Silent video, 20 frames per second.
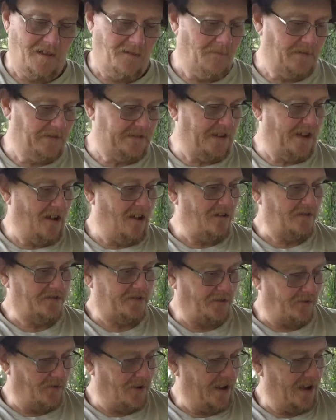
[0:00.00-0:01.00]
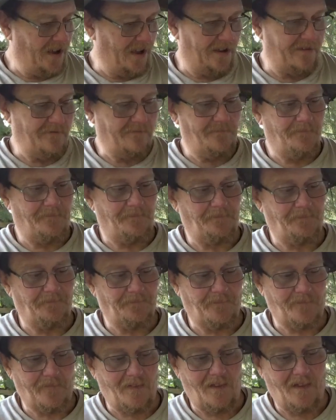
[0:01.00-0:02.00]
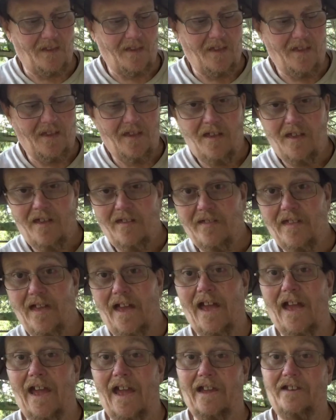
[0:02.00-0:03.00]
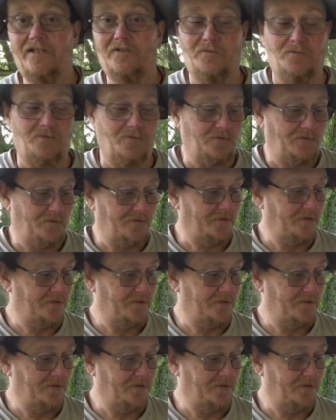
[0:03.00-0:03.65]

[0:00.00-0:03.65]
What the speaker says: But they also had the actual